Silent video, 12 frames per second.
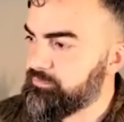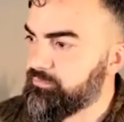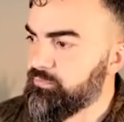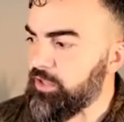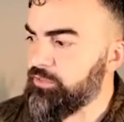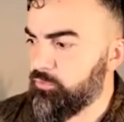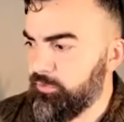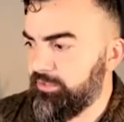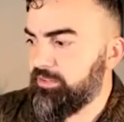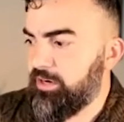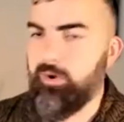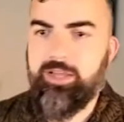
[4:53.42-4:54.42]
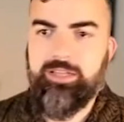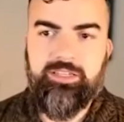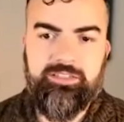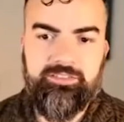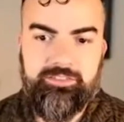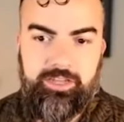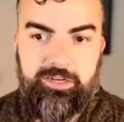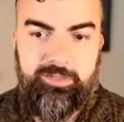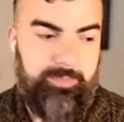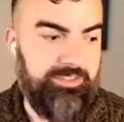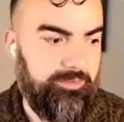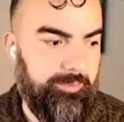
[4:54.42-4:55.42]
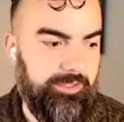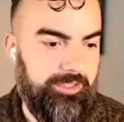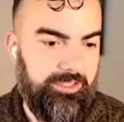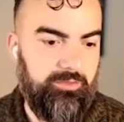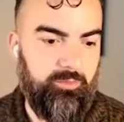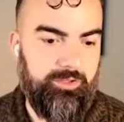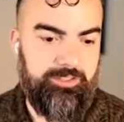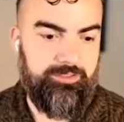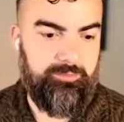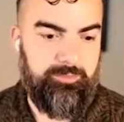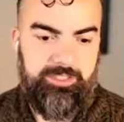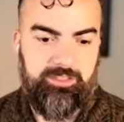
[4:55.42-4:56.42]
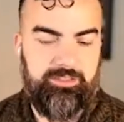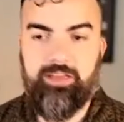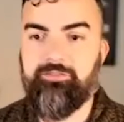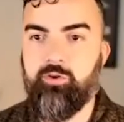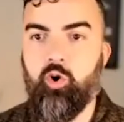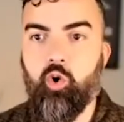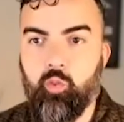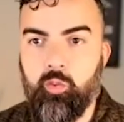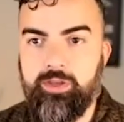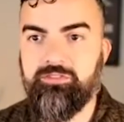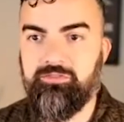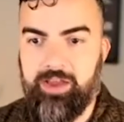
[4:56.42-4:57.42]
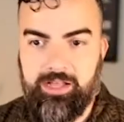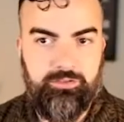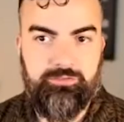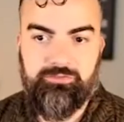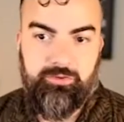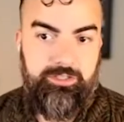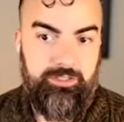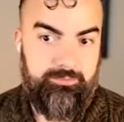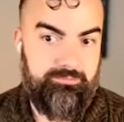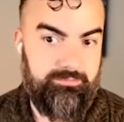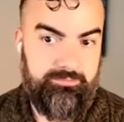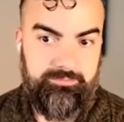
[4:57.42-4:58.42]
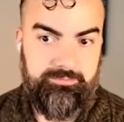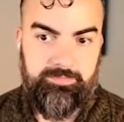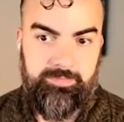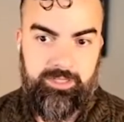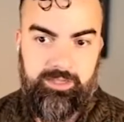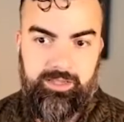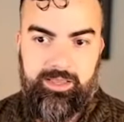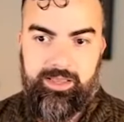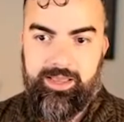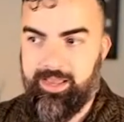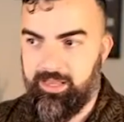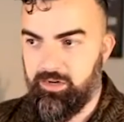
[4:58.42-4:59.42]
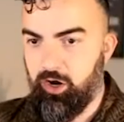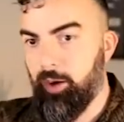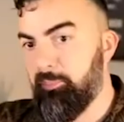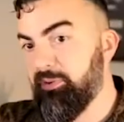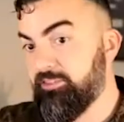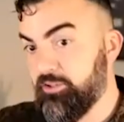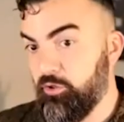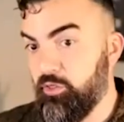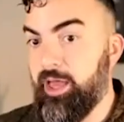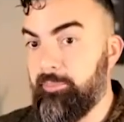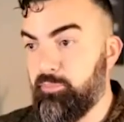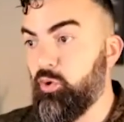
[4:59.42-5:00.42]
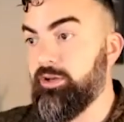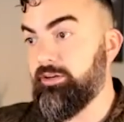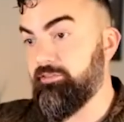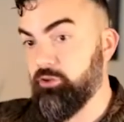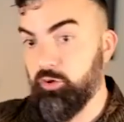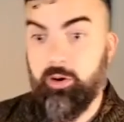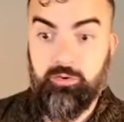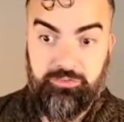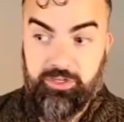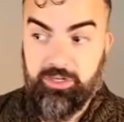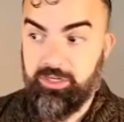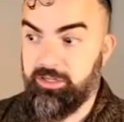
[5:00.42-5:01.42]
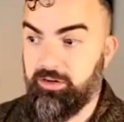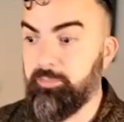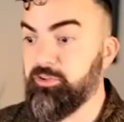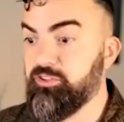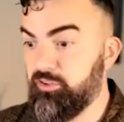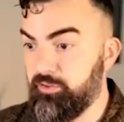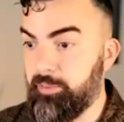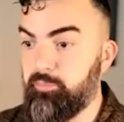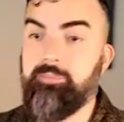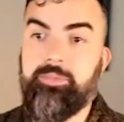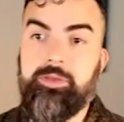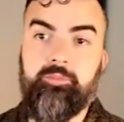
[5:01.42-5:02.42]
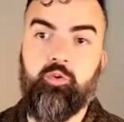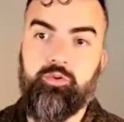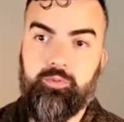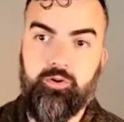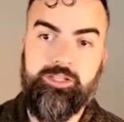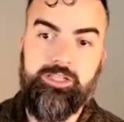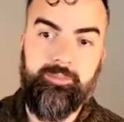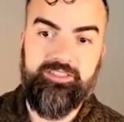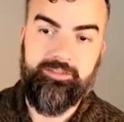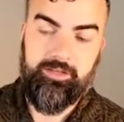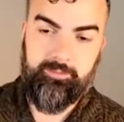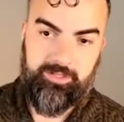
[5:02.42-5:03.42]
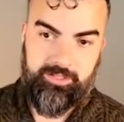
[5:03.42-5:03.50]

the reason I wanted to start a business to begin with is because I've always valued freedom. And up until that point, even though I was young, up until that point, people would put limits on me